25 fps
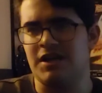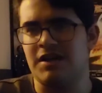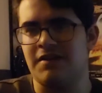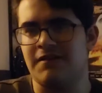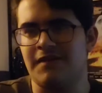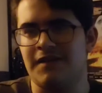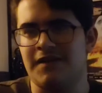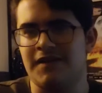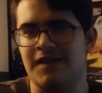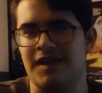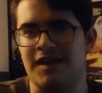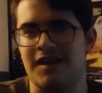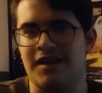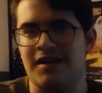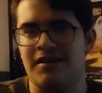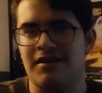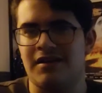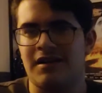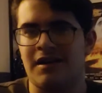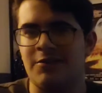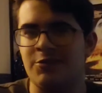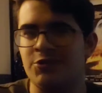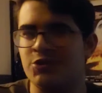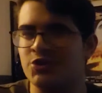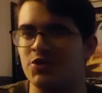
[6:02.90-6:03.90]
out of it, that
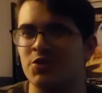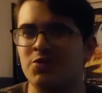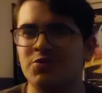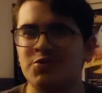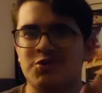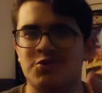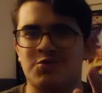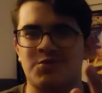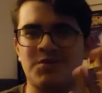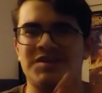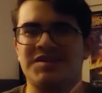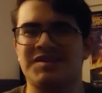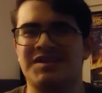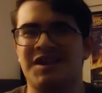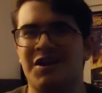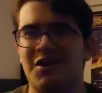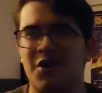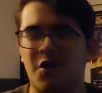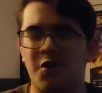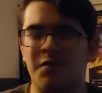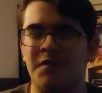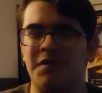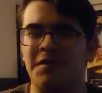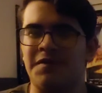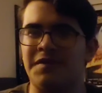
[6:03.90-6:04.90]
I was so stressed out
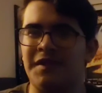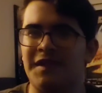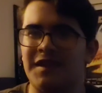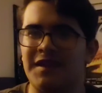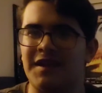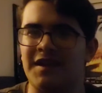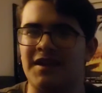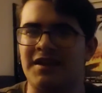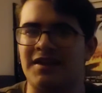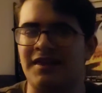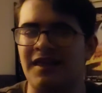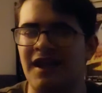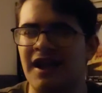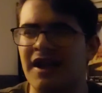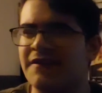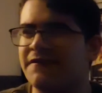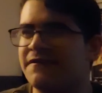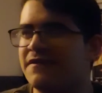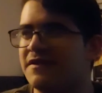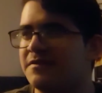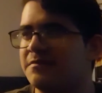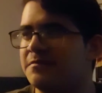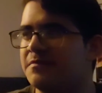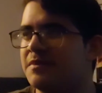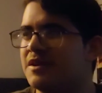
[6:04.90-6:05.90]
overthinking
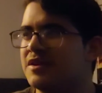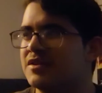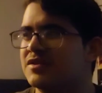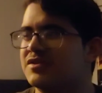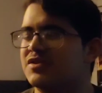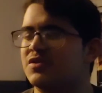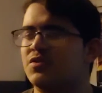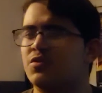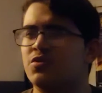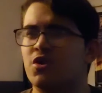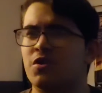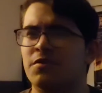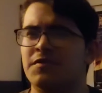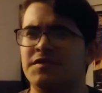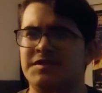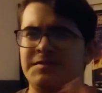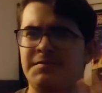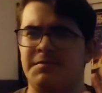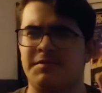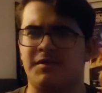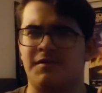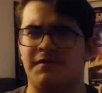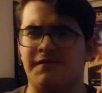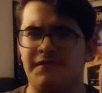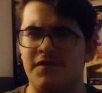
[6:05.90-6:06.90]
life and being so nervous
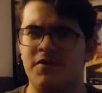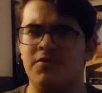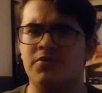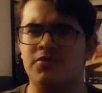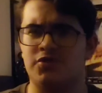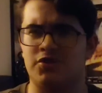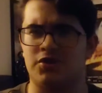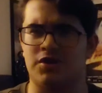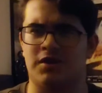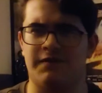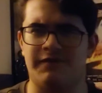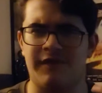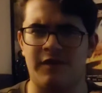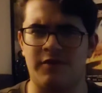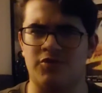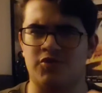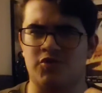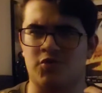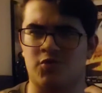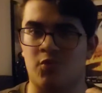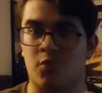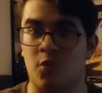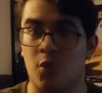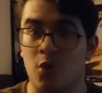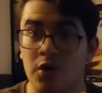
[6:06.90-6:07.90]
about the future, and if I
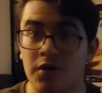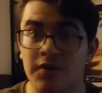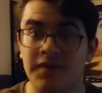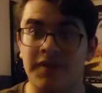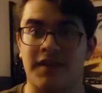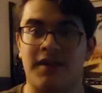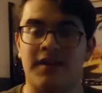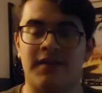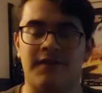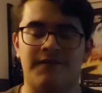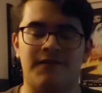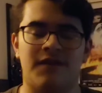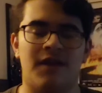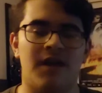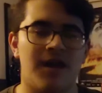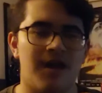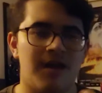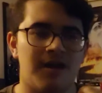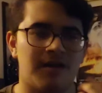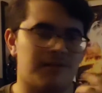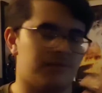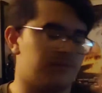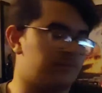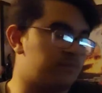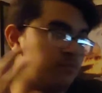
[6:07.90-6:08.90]
was worthy of
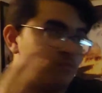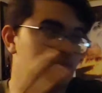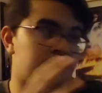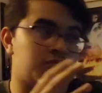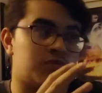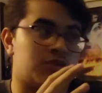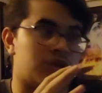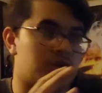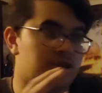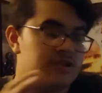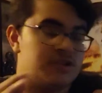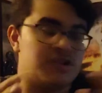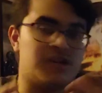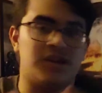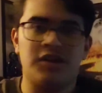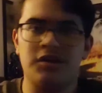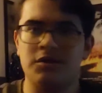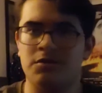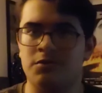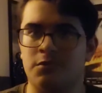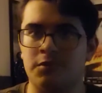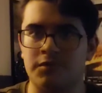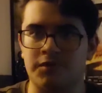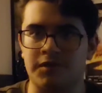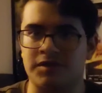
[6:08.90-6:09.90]

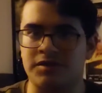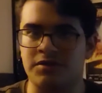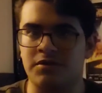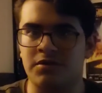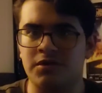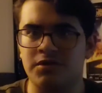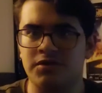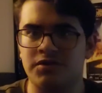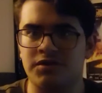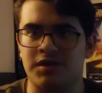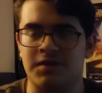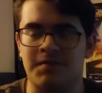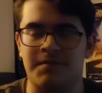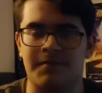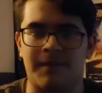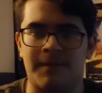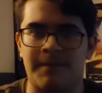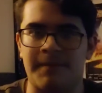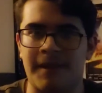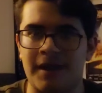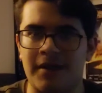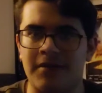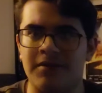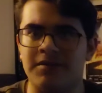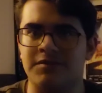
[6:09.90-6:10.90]
continuing with the torch that my
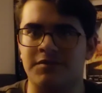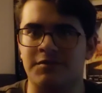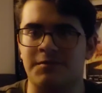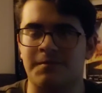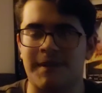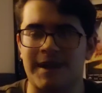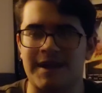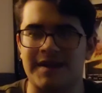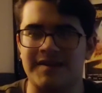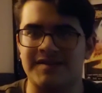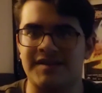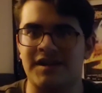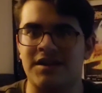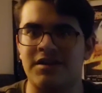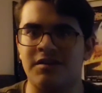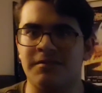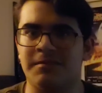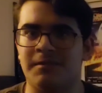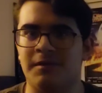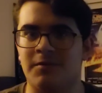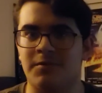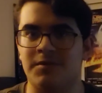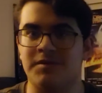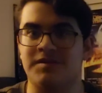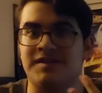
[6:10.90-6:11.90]
parents would pass down to
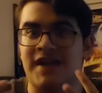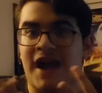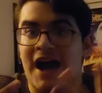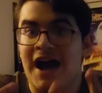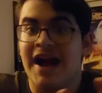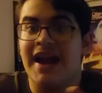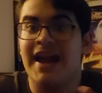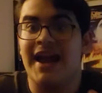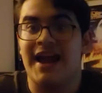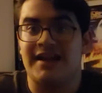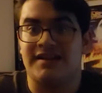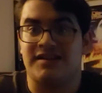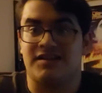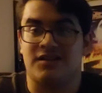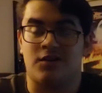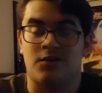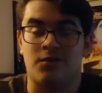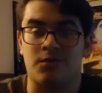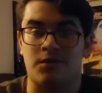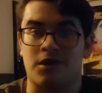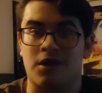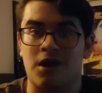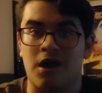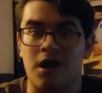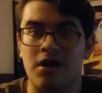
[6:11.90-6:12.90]
me once I had to
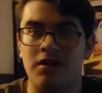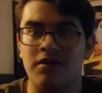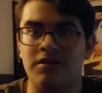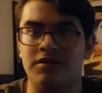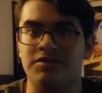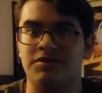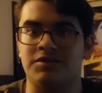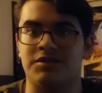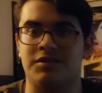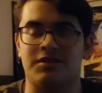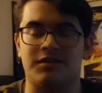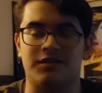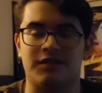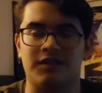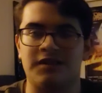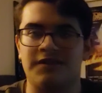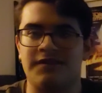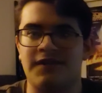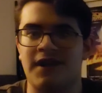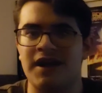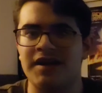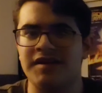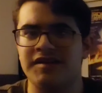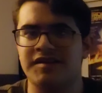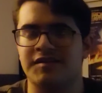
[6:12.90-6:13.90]
go to college and
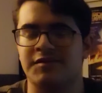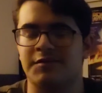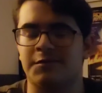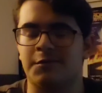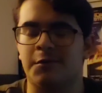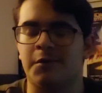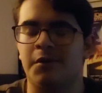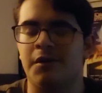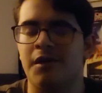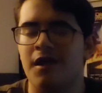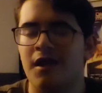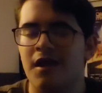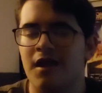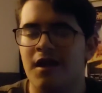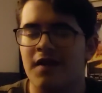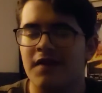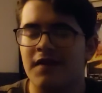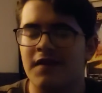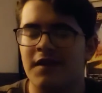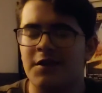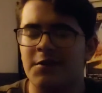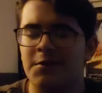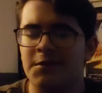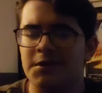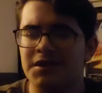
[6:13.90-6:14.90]
leave high school,
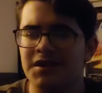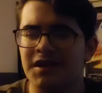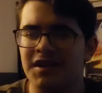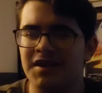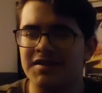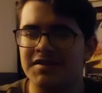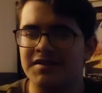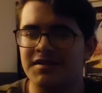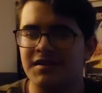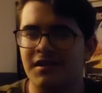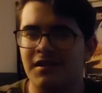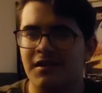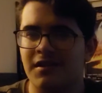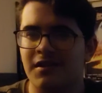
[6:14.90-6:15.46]
that I realized,